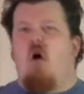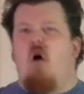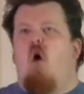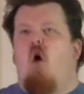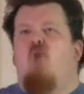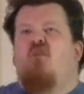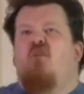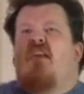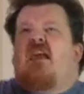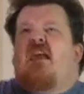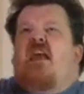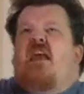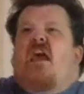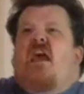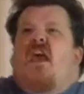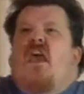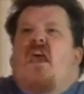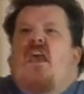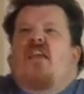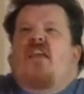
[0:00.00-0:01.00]
"Oh, they
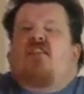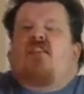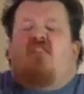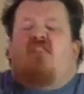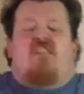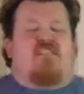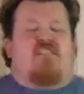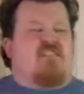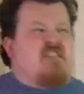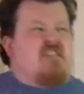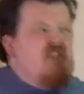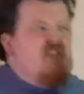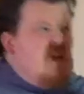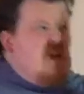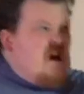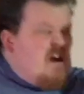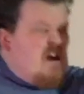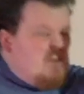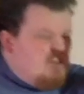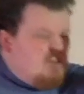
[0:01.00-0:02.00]
hate this,"
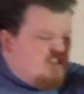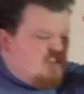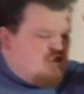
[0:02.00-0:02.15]
I